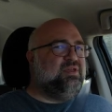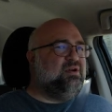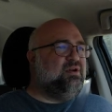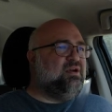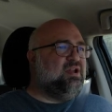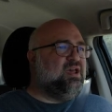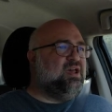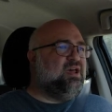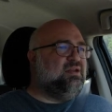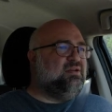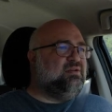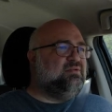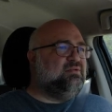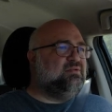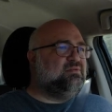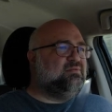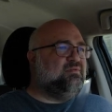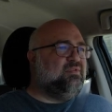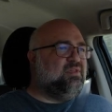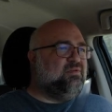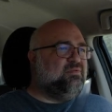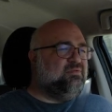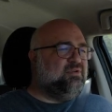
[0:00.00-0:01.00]
internet.
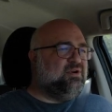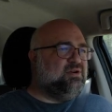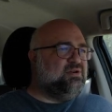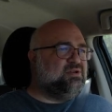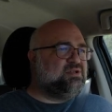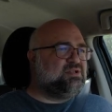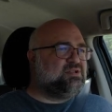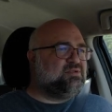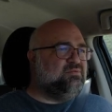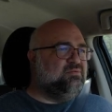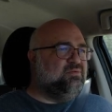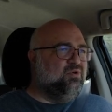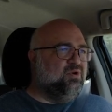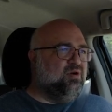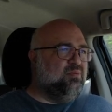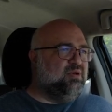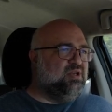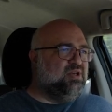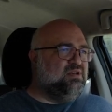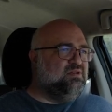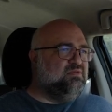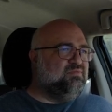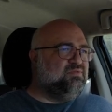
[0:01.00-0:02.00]
The first
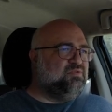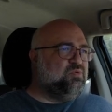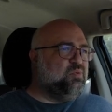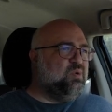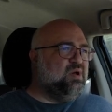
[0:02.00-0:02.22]
formative